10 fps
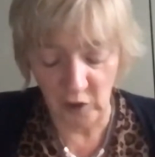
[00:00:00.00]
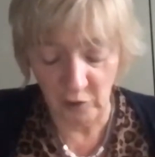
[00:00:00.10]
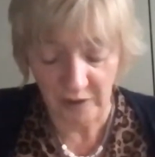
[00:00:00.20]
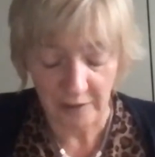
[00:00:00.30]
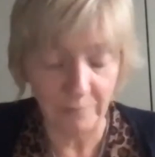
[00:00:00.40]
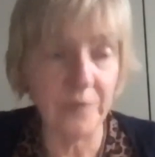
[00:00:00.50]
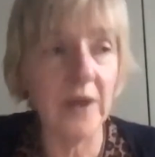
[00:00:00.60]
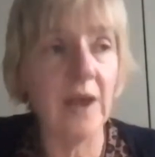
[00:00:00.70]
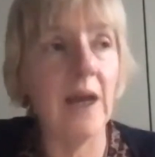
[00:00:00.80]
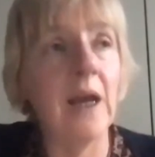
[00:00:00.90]
Union.
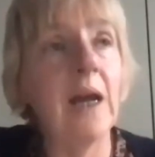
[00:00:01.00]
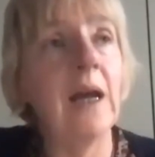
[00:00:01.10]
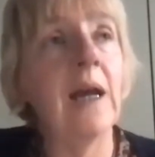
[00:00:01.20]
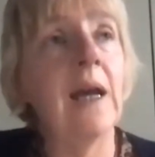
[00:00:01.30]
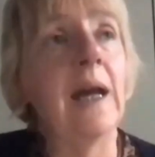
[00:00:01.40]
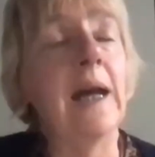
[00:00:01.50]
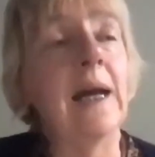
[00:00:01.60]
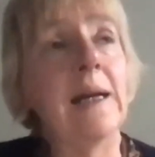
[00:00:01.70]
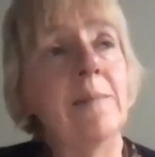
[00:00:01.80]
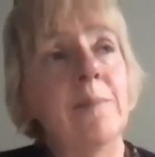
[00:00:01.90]

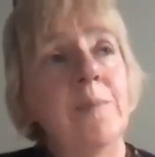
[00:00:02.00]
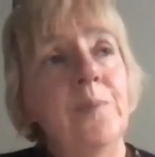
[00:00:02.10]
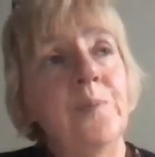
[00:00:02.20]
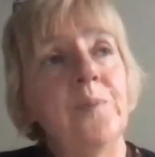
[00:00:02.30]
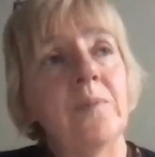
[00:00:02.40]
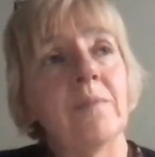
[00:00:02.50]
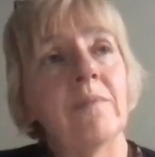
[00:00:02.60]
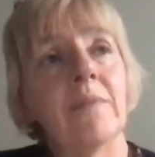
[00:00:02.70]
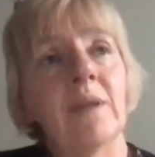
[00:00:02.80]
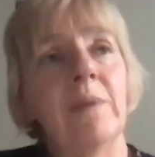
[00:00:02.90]
Um,
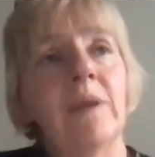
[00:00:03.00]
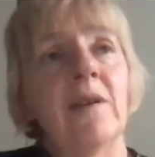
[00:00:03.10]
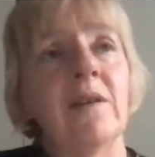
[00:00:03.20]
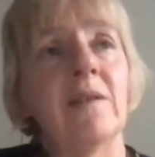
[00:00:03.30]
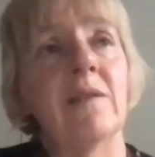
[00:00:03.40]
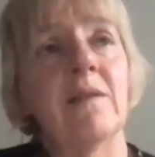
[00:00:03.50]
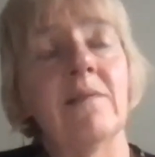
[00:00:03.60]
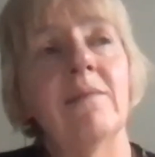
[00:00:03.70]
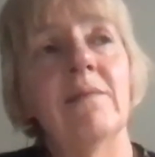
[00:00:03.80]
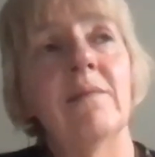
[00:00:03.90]
because
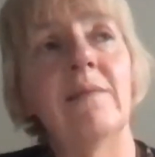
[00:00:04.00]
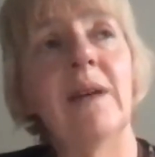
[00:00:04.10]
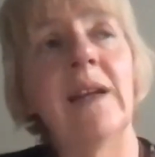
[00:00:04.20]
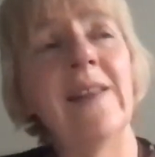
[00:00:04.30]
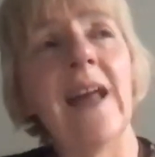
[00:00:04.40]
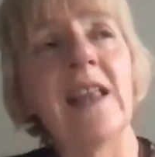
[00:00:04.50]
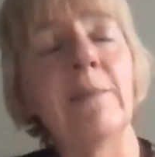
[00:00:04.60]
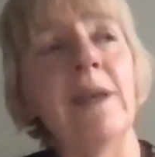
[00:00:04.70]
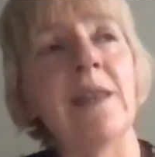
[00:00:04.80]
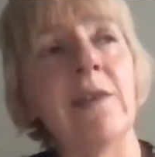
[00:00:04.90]
I think that is
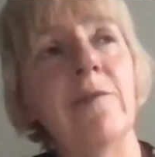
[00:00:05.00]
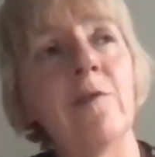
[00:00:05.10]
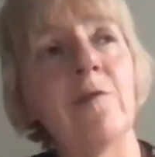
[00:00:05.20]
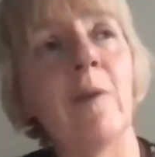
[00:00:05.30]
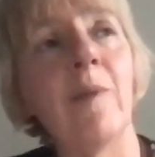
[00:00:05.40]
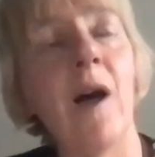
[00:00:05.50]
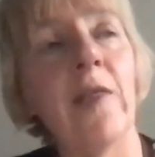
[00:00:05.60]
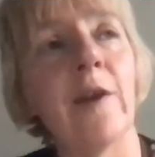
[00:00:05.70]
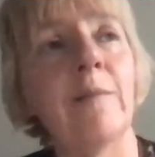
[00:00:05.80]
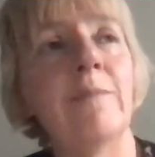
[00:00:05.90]
a bit different from
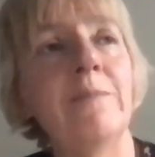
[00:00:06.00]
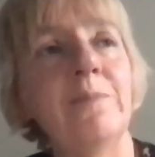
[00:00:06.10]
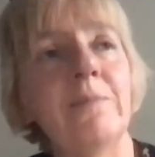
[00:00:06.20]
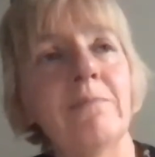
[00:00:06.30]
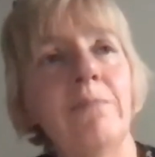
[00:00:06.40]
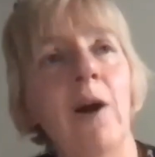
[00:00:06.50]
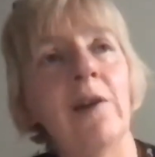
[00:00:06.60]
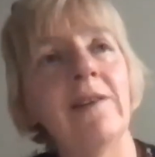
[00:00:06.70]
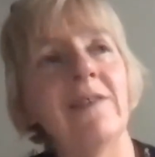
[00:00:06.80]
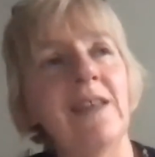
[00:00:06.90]
other
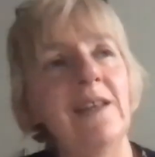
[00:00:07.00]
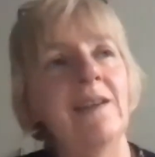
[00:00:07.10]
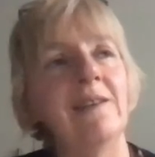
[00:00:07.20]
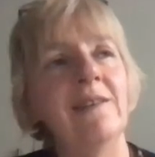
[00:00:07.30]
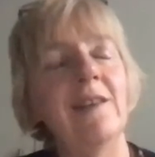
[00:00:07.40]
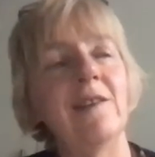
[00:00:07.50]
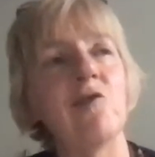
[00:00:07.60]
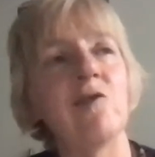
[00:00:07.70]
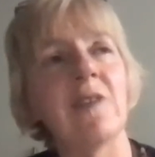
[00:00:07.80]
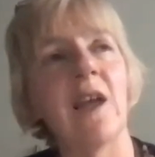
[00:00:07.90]
policy
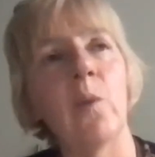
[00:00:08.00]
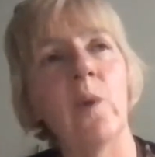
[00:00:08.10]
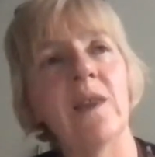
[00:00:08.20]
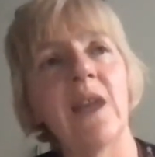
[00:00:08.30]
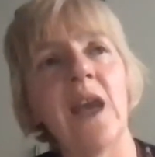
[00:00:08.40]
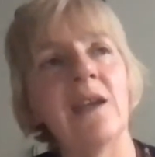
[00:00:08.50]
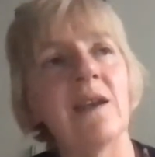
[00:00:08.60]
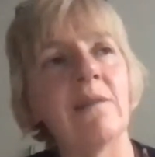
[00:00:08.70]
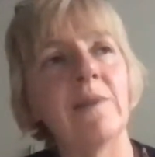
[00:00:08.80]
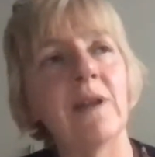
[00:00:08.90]
decisions that we're
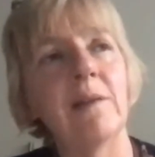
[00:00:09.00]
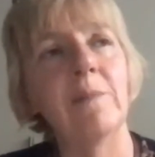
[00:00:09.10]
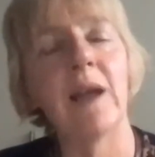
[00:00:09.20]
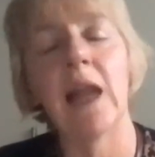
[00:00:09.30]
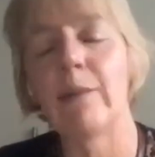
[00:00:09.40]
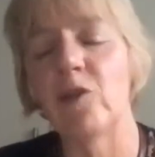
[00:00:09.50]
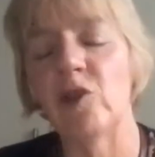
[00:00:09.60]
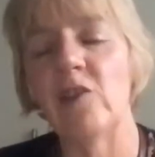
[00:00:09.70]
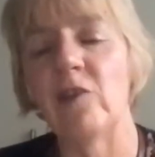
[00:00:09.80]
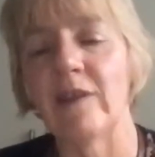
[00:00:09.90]
taking. The, I mean, climate
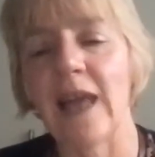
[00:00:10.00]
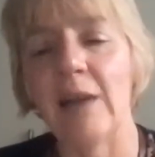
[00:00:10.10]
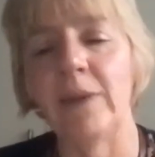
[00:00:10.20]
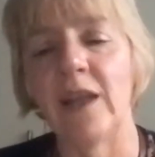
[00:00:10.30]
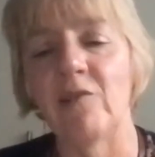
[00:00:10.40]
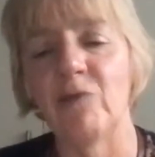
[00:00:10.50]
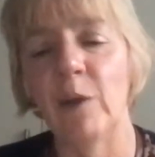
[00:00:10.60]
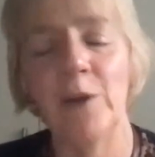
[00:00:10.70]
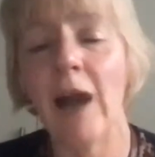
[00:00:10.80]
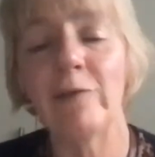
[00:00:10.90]
change is happening, it's
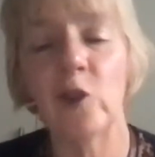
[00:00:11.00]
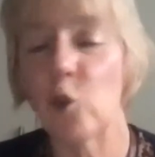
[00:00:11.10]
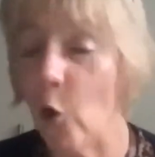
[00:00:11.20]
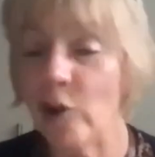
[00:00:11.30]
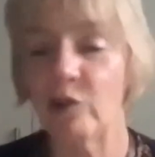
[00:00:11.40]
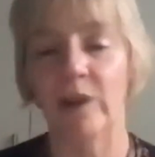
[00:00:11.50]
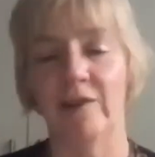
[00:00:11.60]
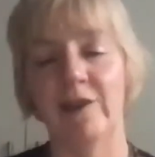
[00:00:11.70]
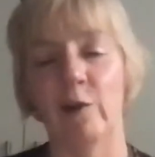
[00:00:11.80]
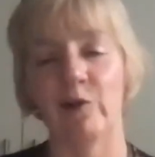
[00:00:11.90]
real. We don't have a choice
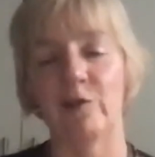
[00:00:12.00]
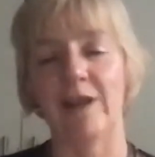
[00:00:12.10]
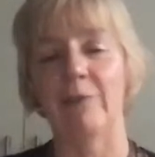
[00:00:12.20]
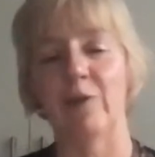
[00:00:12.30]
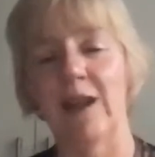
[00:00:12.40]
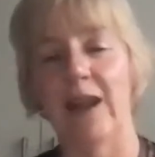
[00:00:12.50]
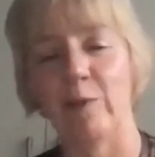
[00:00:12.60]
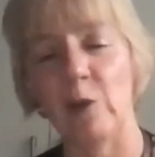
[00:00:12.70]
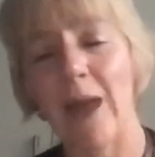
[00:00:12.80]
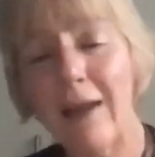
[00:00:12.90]
whether or not to adapt to
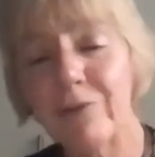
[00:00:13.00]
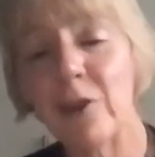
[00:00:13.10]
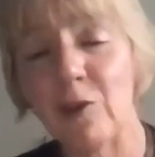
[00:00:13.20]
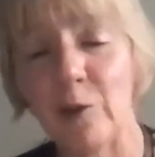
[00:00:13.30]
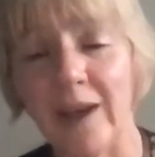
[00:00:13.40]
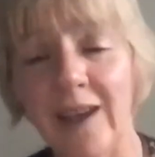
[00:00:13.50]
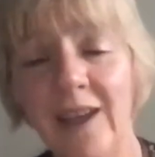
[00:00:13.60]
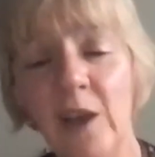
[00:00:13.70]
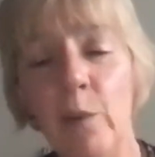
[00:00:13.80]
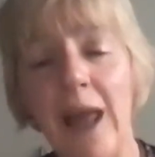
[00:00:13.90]
climate change. We have to do it,
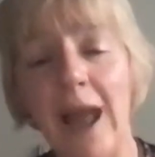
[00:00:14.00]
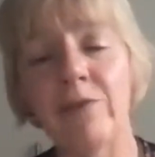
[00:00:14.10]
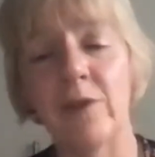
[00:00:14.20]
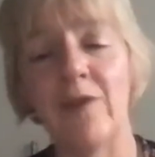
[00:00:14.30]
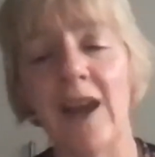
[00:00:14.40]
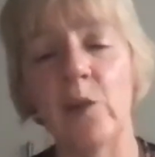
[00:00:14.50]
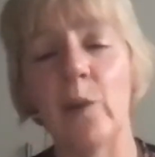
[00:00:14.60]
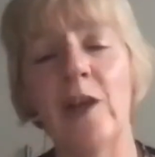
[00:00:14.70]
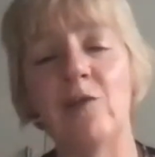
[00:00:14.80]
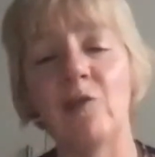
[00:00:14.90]
we have to find a
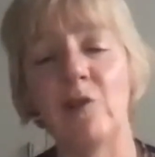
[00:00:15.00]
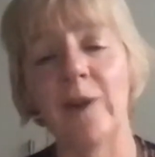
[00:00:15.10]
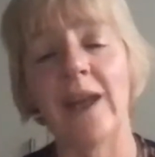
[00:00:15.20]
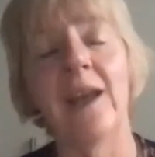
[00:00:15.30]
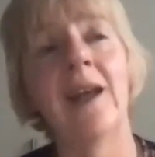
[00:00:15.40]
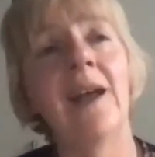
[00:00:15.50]
way to do it.